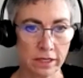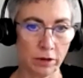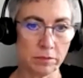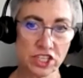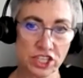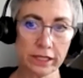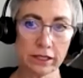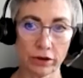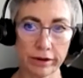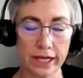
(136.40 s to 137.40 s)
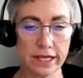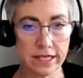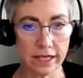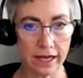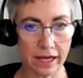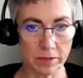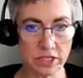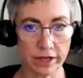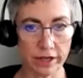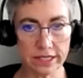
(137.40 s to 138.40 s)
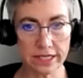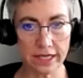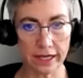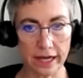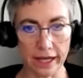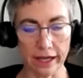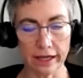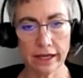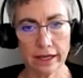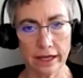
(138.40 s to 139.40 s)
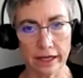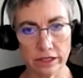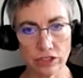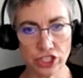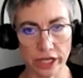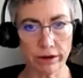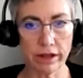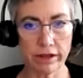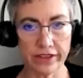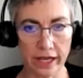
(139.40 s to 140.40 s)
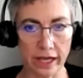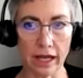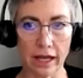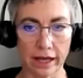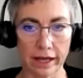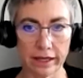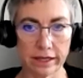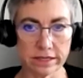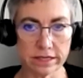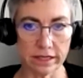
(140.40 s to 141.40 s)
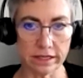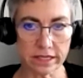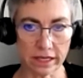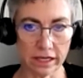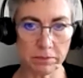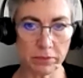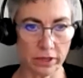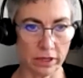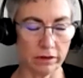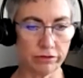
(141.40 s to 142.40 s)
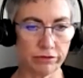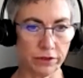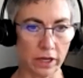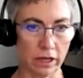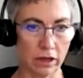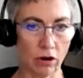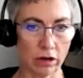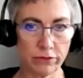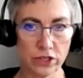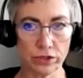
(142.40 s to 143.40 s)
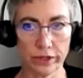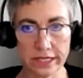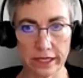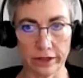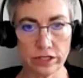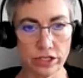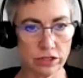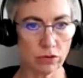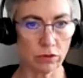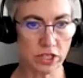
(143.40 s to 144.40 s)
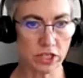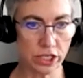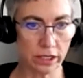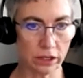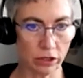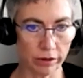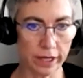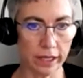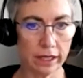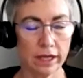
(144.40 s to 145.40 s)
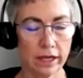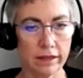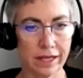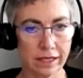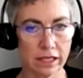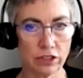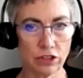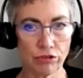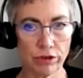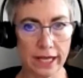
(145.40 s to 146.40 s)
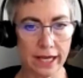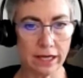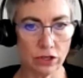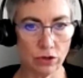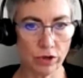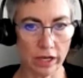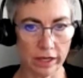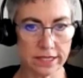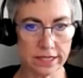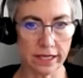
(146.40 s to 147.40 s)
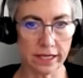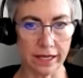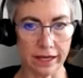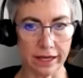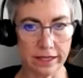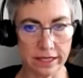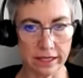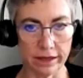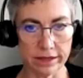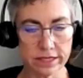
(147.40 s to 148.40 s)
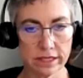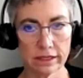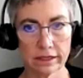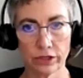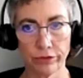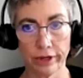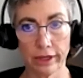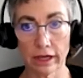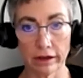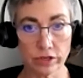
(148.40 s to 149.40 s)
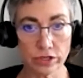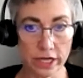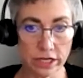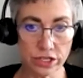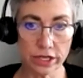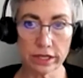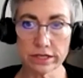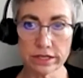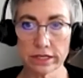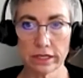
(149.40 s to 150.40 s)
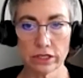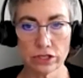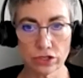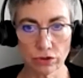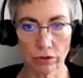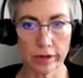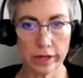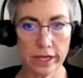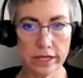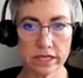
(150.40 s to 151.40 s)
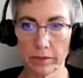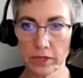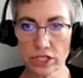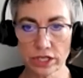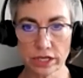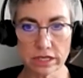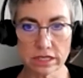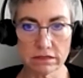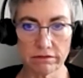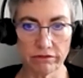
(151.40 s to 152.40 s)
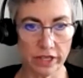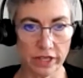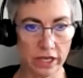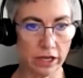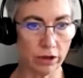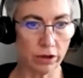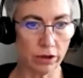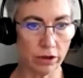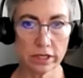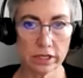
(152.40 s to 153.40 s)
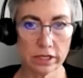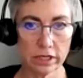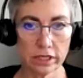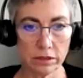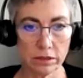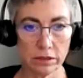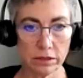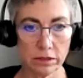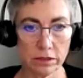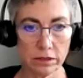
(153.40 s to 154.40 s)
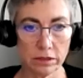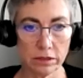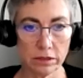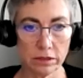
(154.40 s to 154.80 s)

You know, machine learning is in Amazon's D N A, and generative A I is a type of uh, artificial intelligence or machine learning that can create new content and ideas, including conversations, stories, images, videos, music.